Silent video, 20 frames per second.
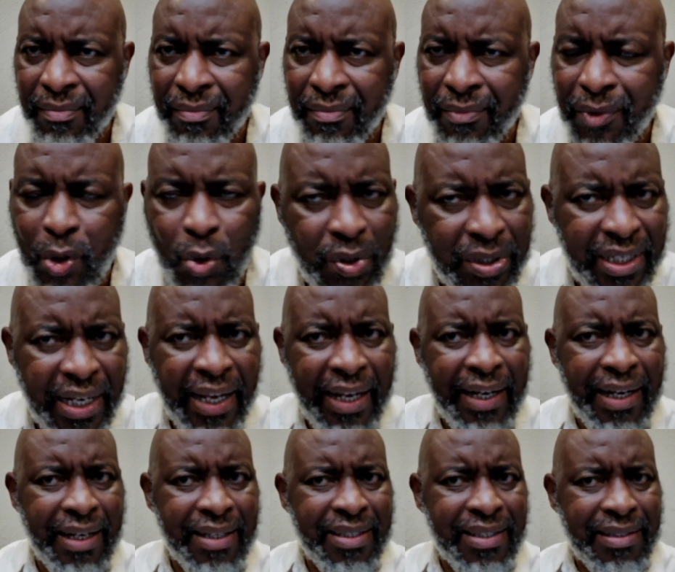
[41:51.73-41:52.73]
you'll take
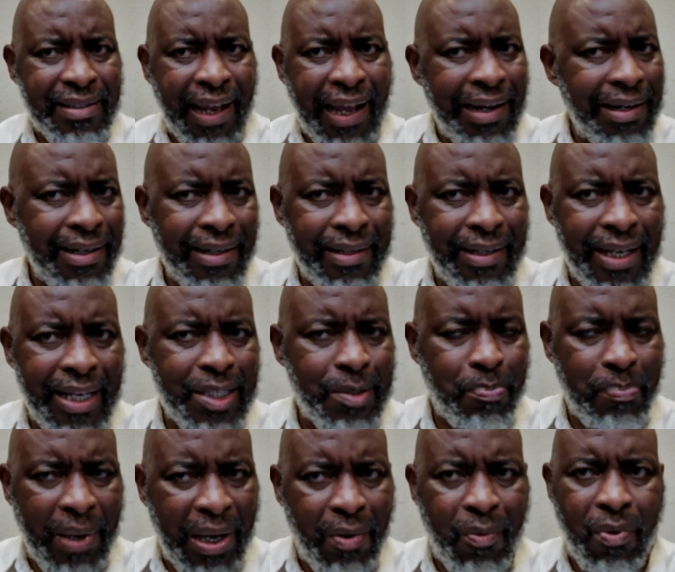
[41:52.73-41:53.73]
us 100 years
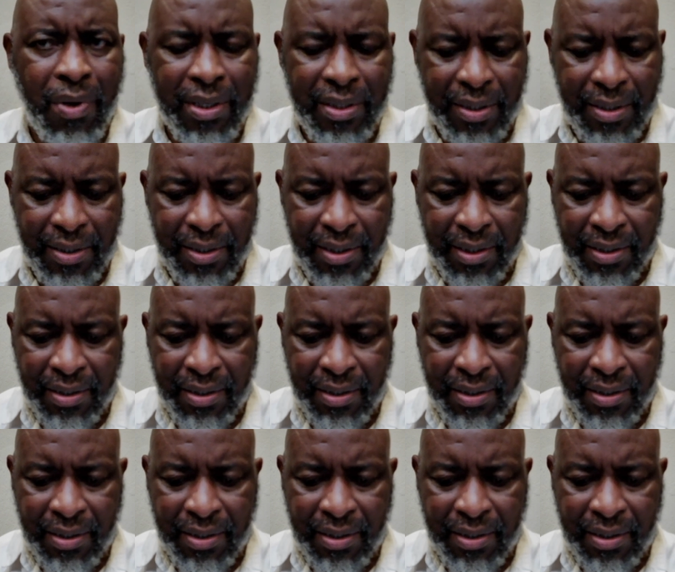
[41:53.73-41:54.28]
backwards.